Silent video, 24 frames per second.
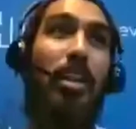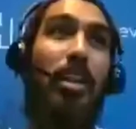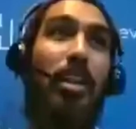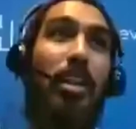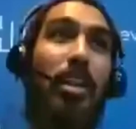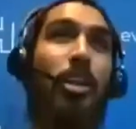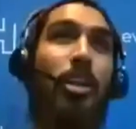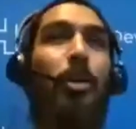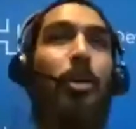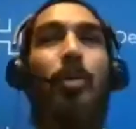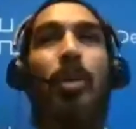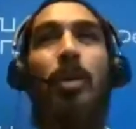
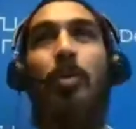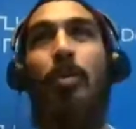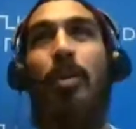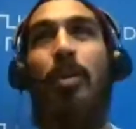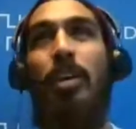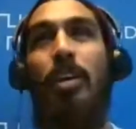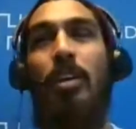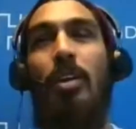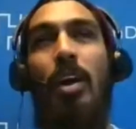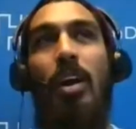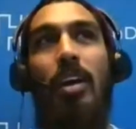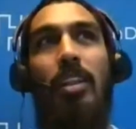man. Look,
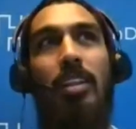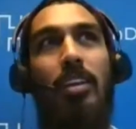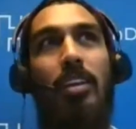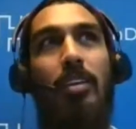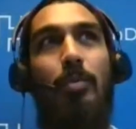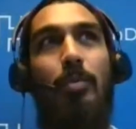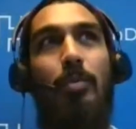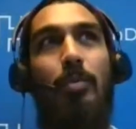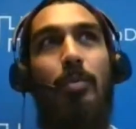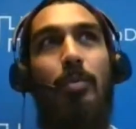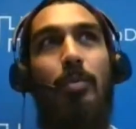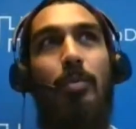we I
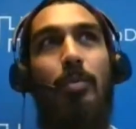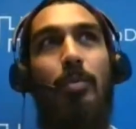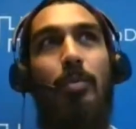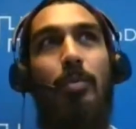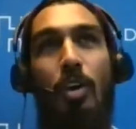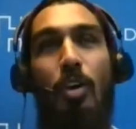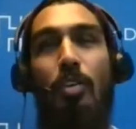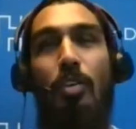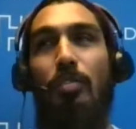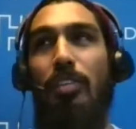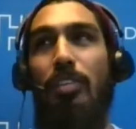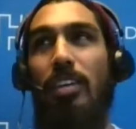think with
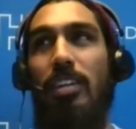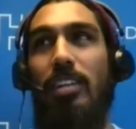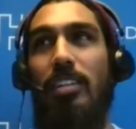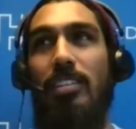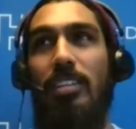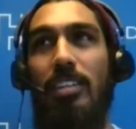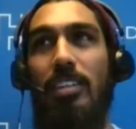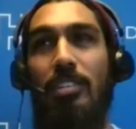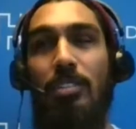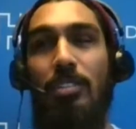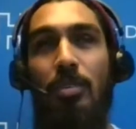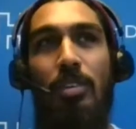COVID,
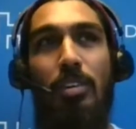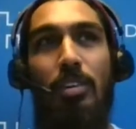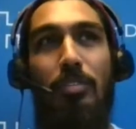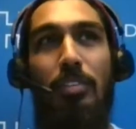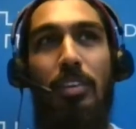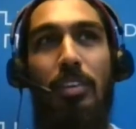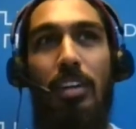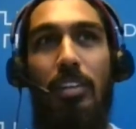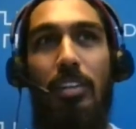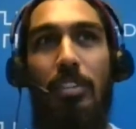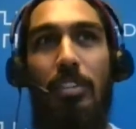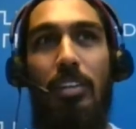it's so
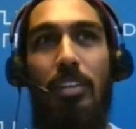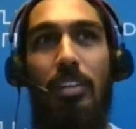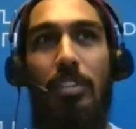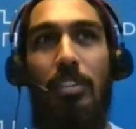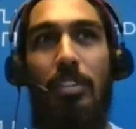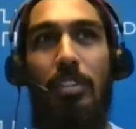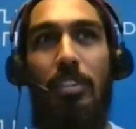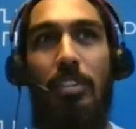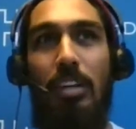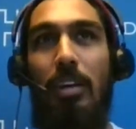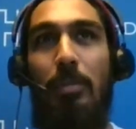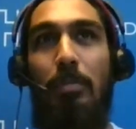difficult right
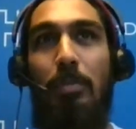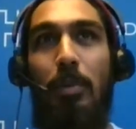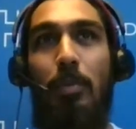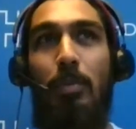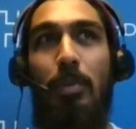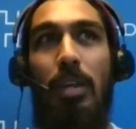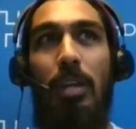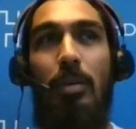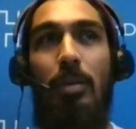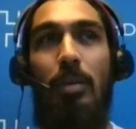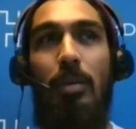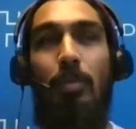now, right? But
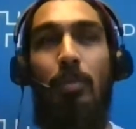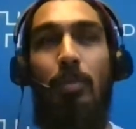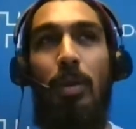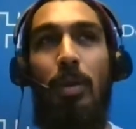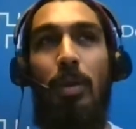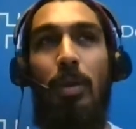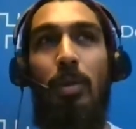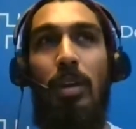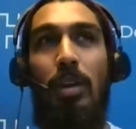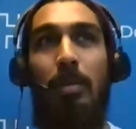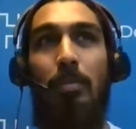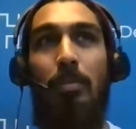we
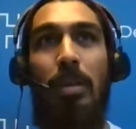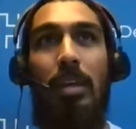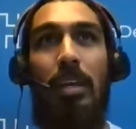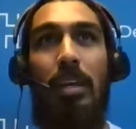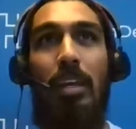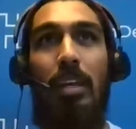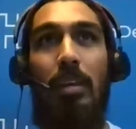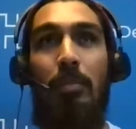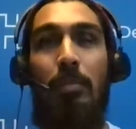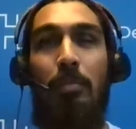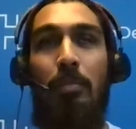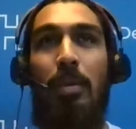want to
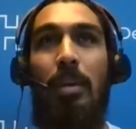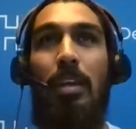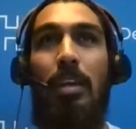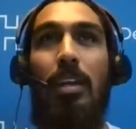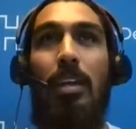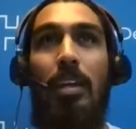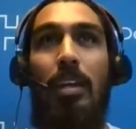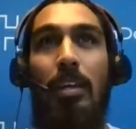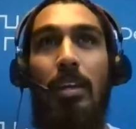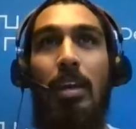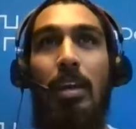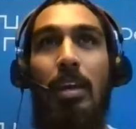
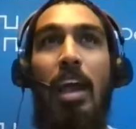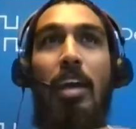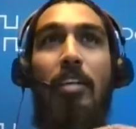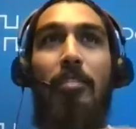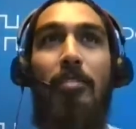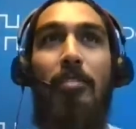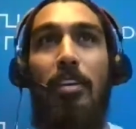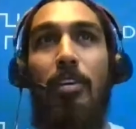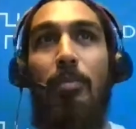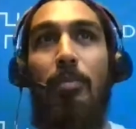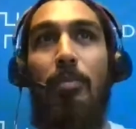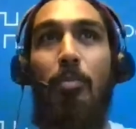be
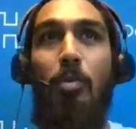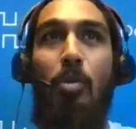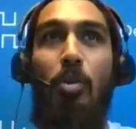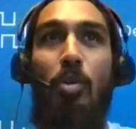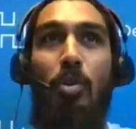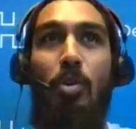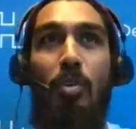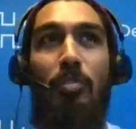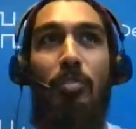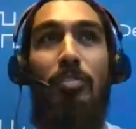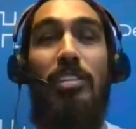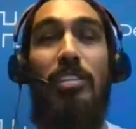having more
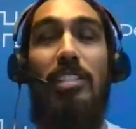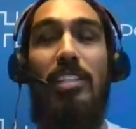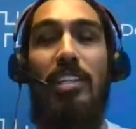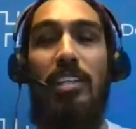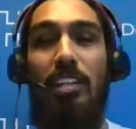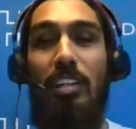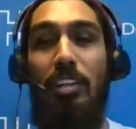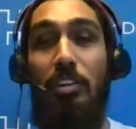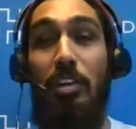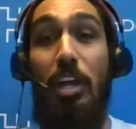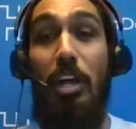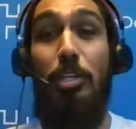physical
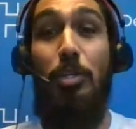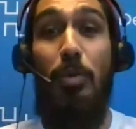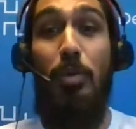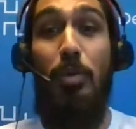graduation